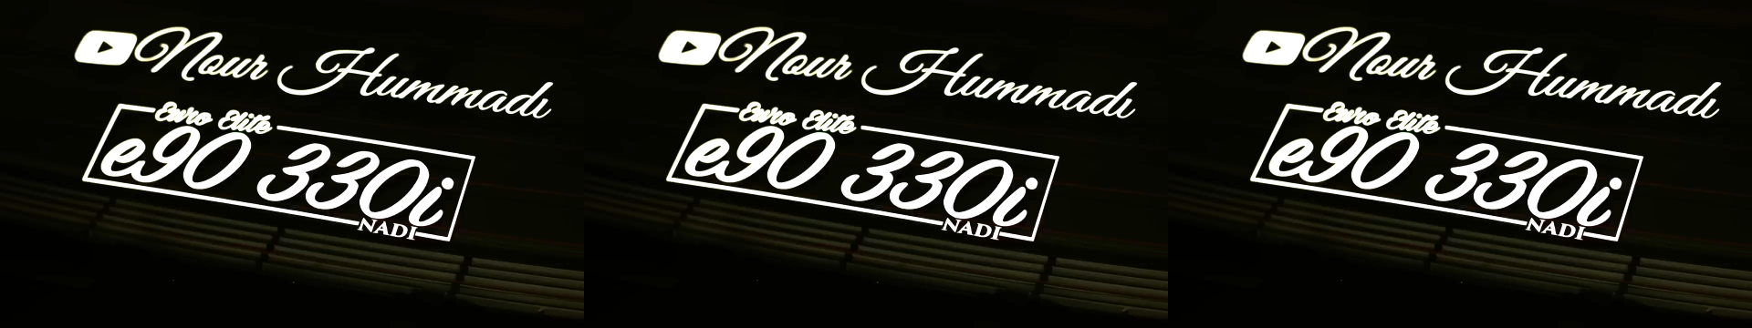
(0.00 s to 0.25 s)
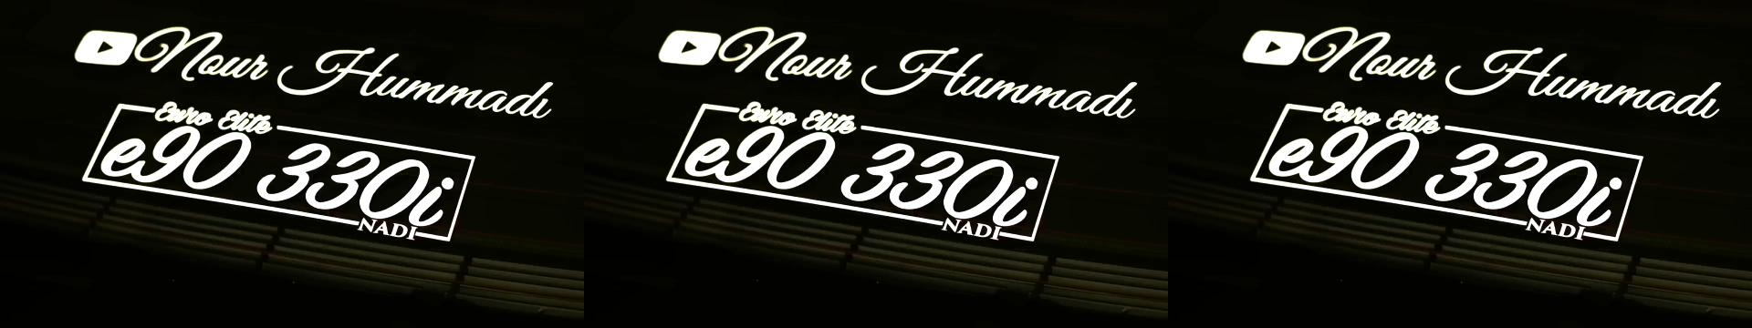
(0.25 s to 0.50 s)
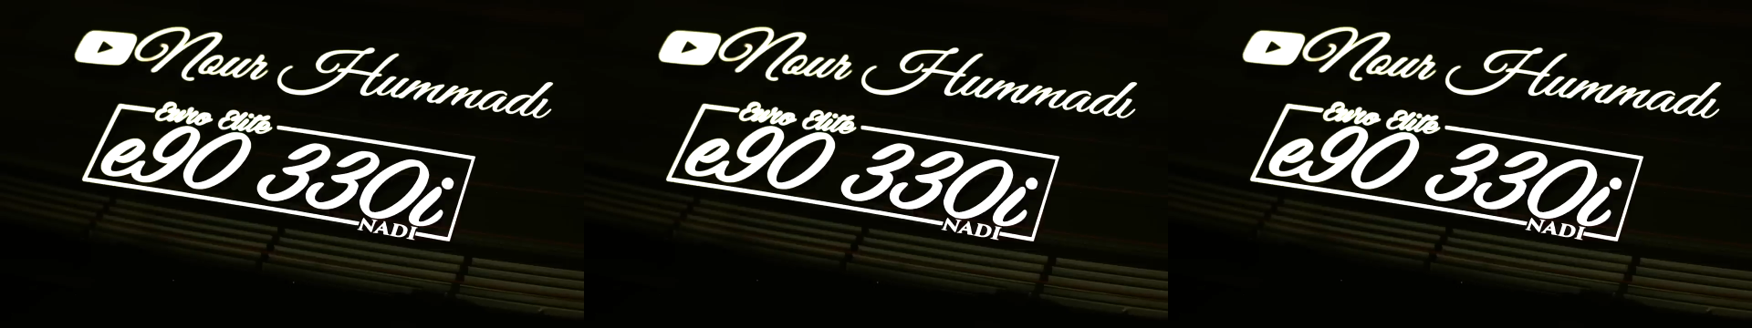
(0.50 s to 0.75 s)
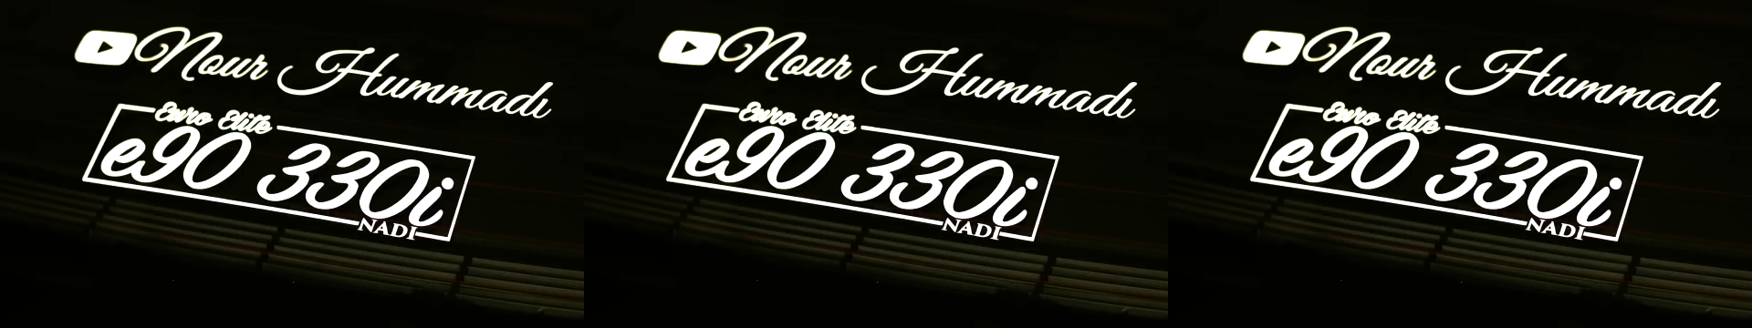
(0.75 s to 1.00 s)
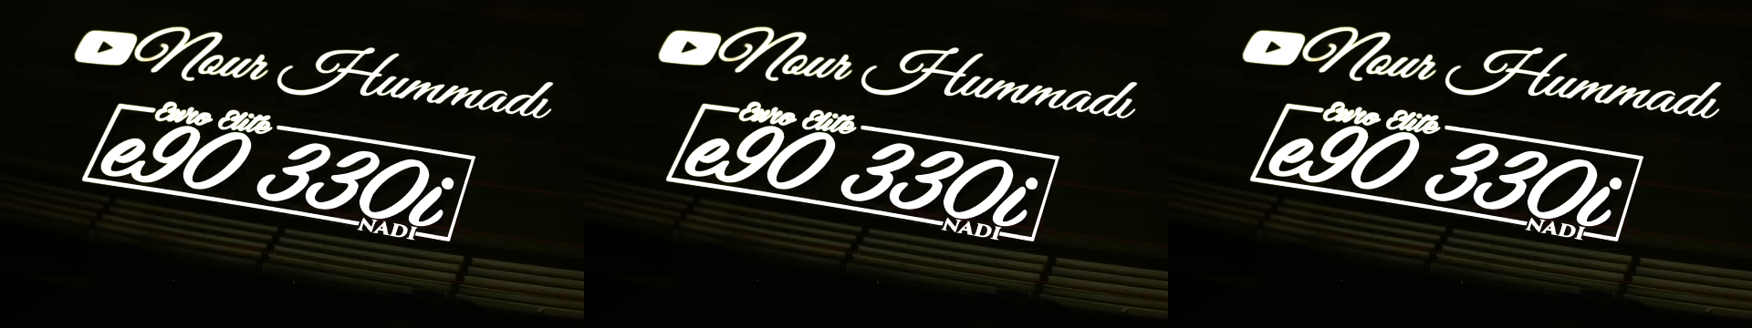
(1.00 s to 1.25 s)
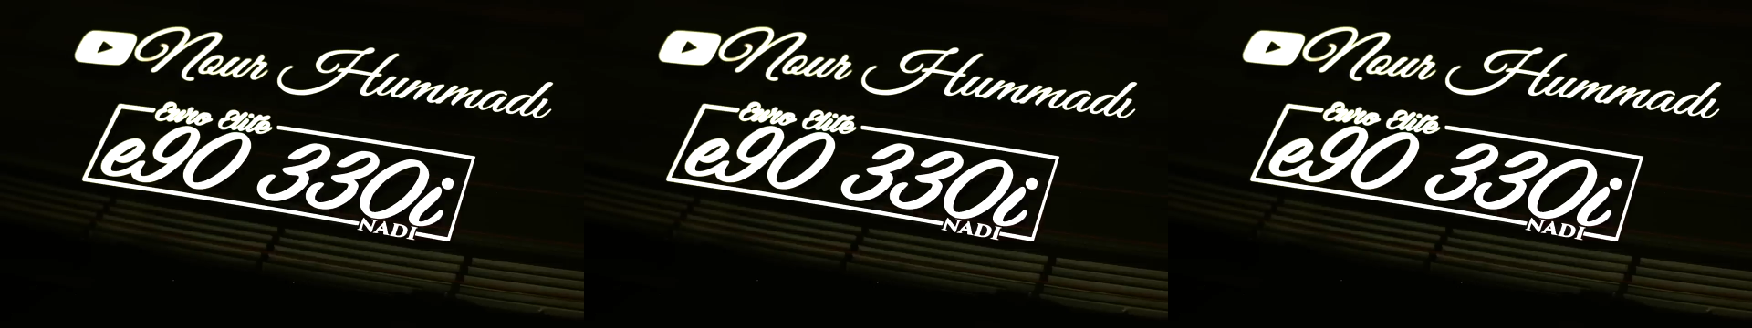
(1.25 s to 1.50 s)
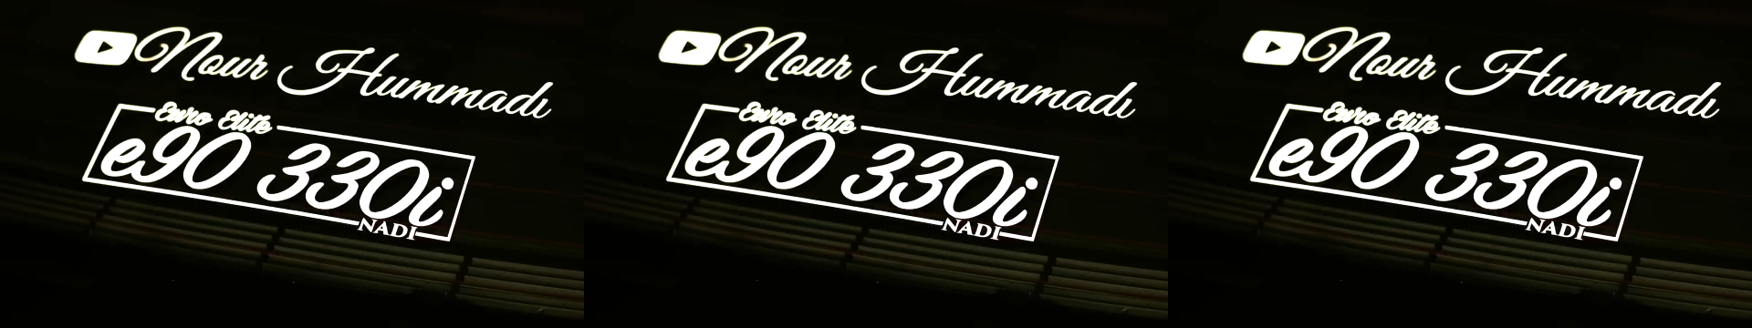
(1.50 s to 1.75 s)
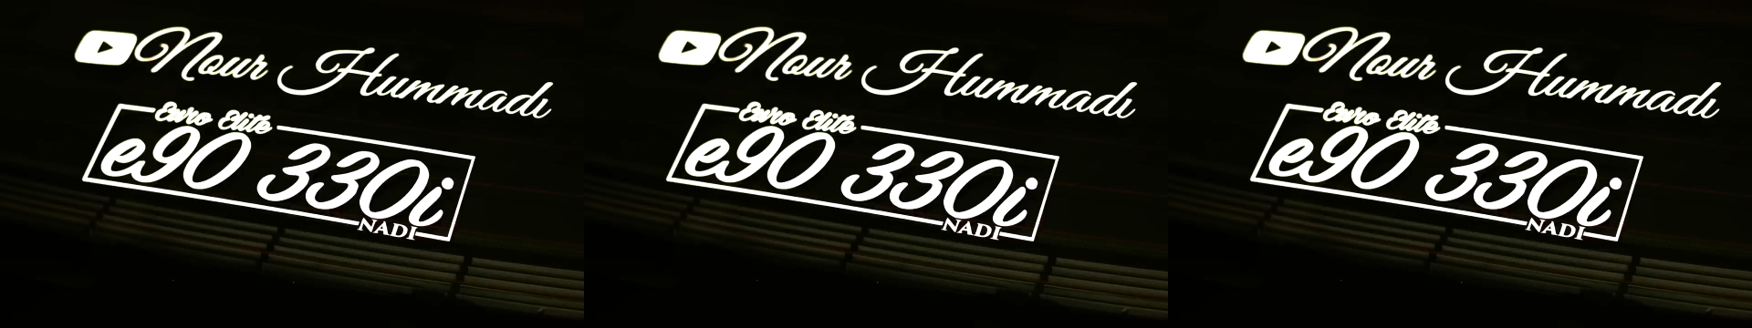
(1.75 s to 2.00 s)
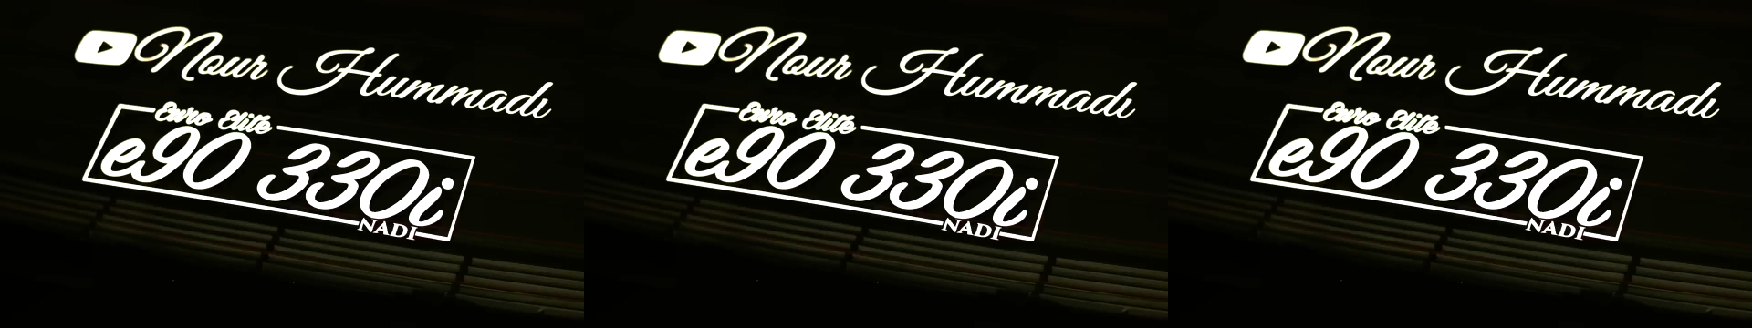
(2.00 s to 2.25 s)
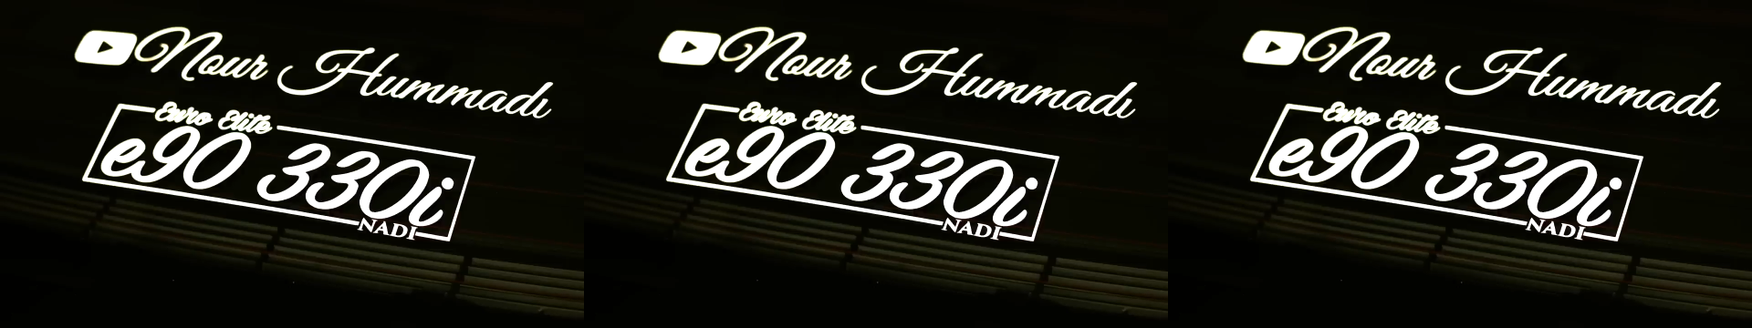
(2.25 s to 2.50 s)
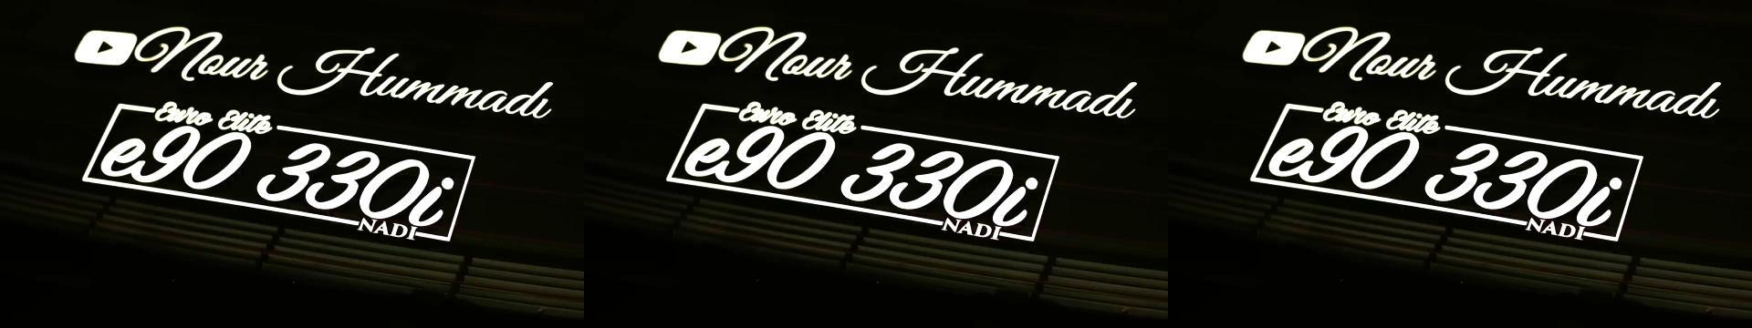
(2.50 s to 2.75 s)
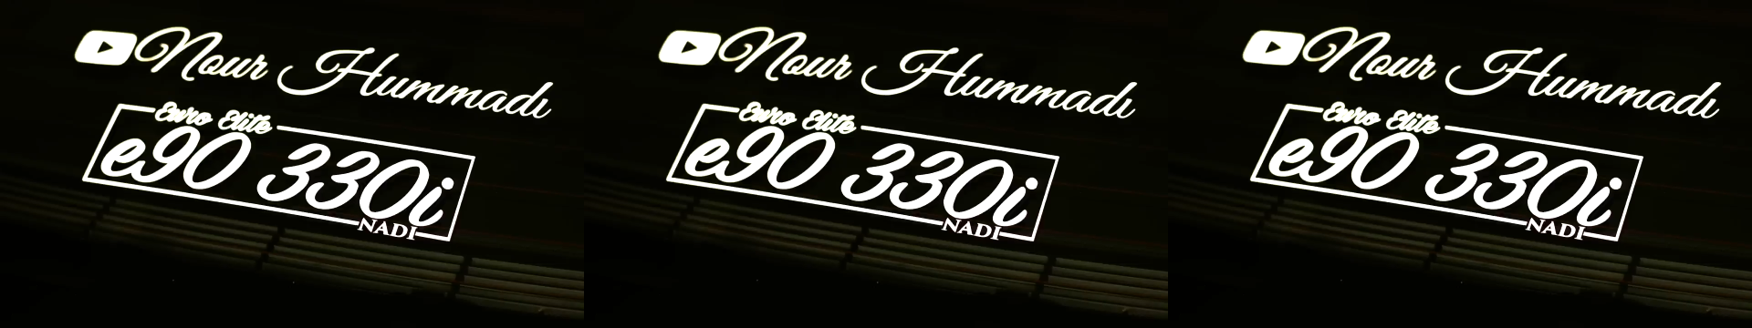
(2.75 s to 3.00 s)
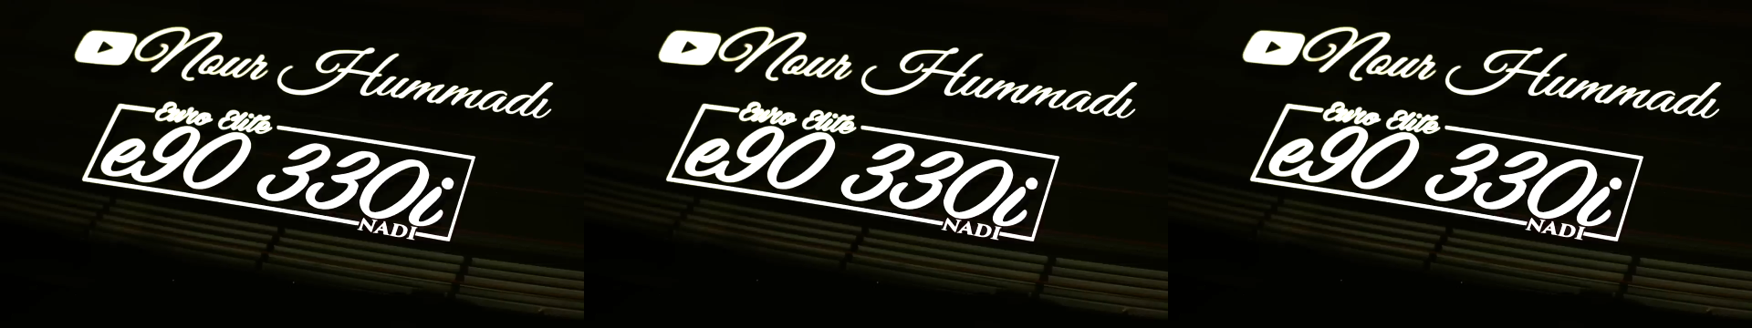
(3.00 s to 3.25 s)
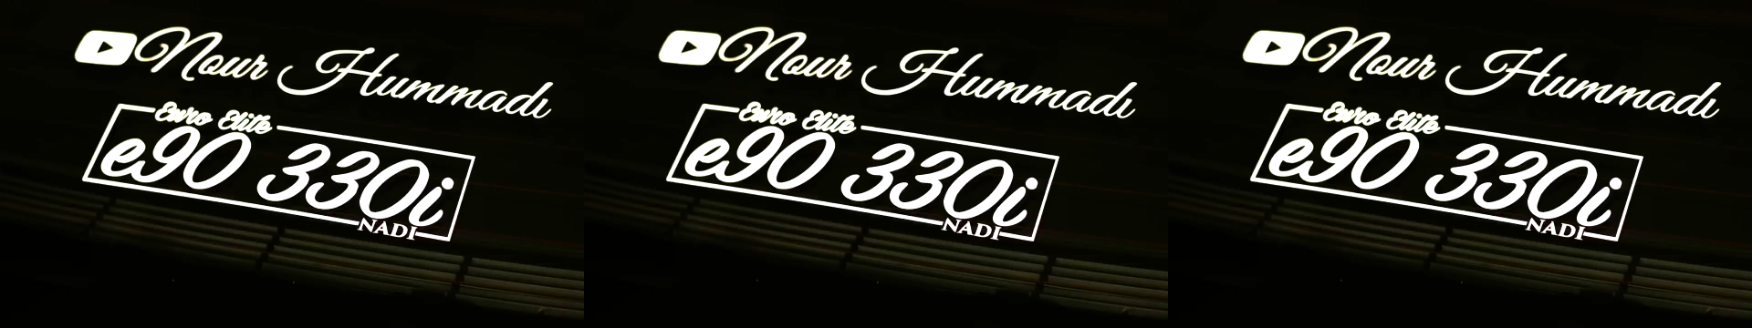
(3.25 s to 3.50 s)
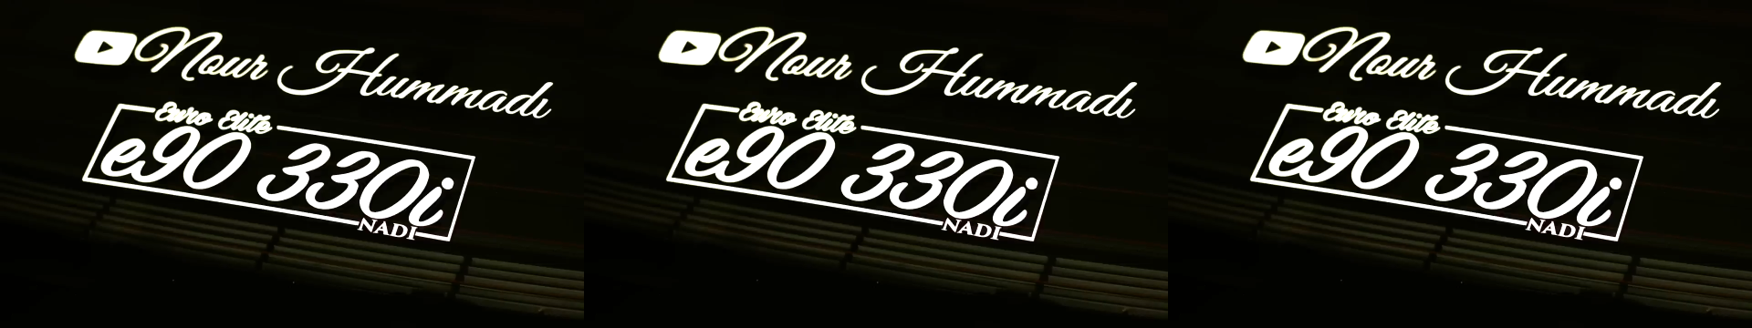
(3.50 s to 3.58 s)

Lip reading: (no speaker visible)